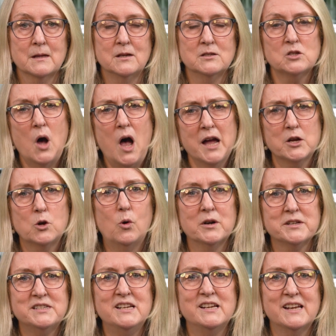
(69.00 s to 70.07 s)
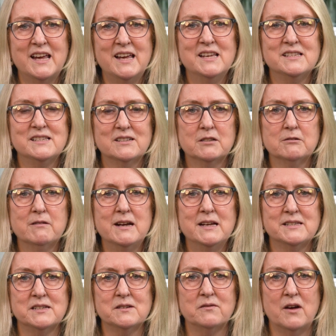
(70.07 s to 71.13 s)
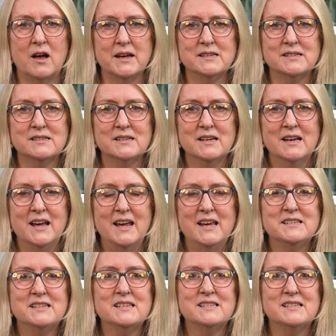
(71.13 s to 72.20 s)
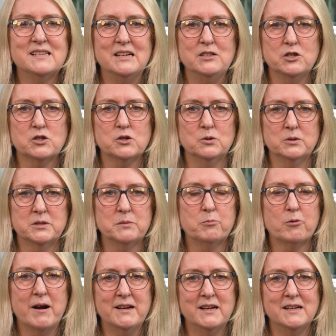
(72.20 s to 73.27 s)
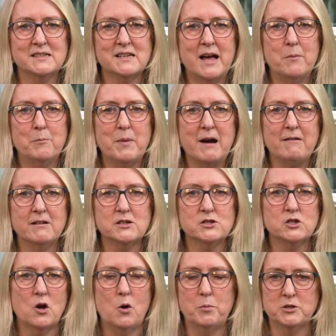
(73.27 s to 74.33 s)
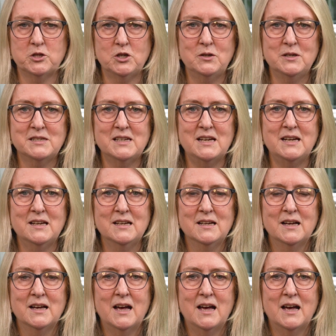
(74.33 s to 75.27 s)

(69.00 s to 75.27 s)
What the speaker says: So high quality careers advice is essential to breaking down barriers to opportunity